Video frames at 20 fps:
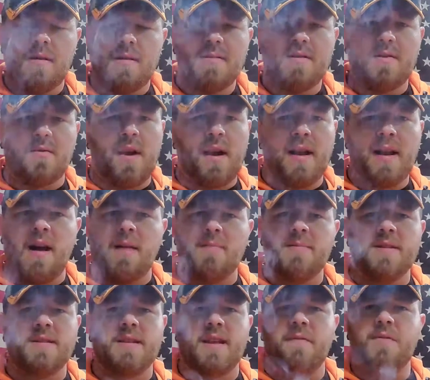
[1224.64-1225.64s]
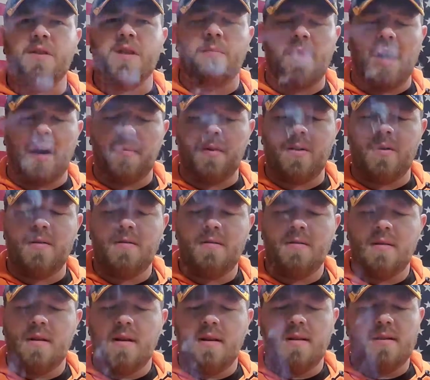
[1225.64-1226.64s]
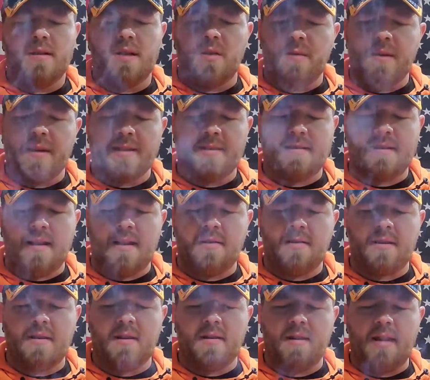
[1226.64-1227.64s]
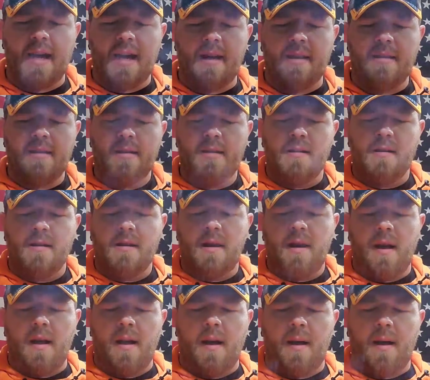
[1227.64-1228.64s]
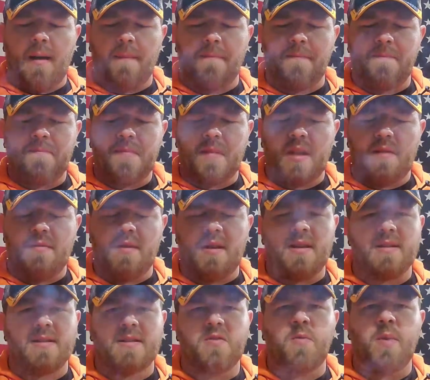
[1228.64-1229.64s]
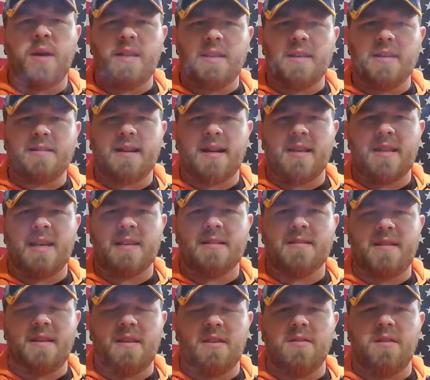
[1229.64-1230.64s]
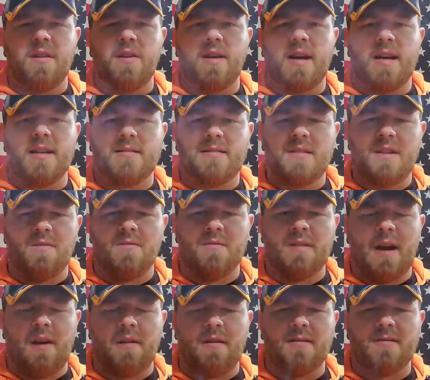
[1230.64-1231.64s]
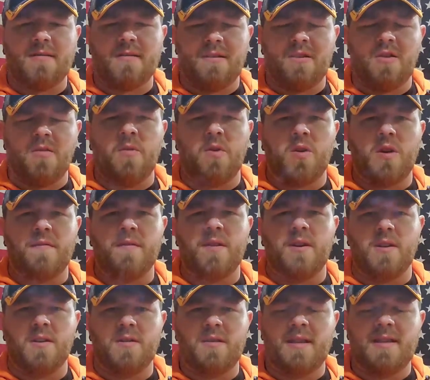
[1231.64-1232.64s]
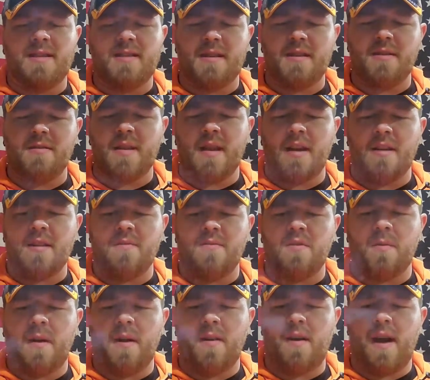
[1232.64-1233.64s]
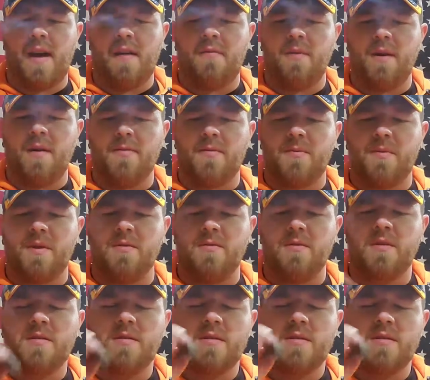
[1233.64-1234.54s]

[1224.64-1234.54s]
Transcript: So right now I'm just left with the pepper, a little bit of cedar in there yet. The sweetness on that cedar though has toned down. It's a little more of an earthy cedar now that we're about halfway through.